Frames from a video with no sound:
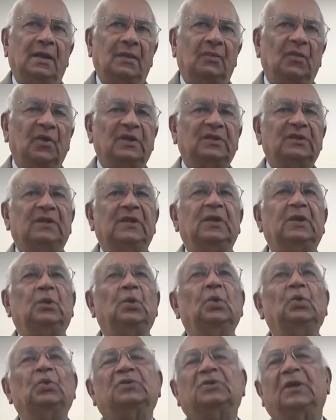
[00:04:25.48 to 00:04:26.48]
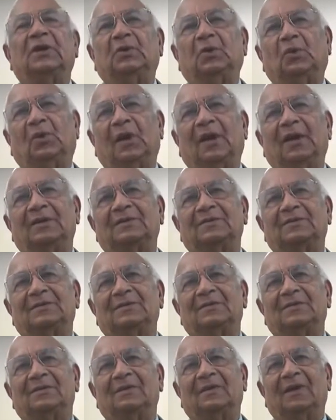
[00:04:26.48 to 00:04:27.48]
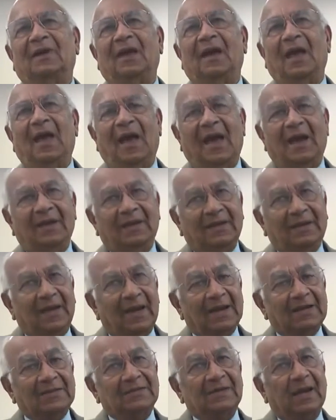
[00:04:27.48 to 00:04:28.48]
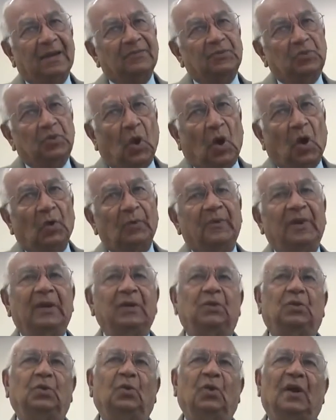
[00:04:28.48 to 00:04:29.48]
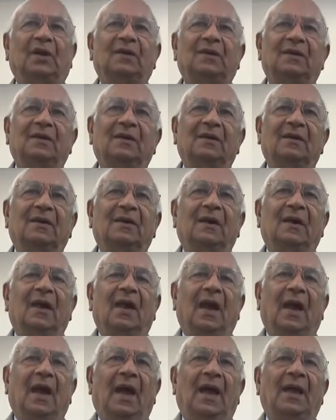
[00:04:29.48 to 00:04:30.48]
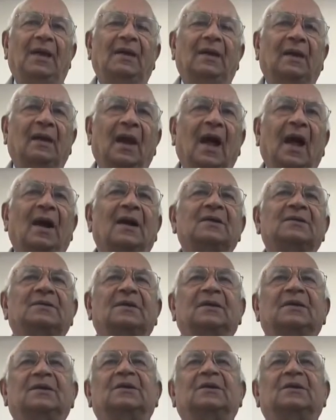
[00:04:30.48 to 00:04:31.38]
with the roots and rootlets and gets absorbed into it and rots and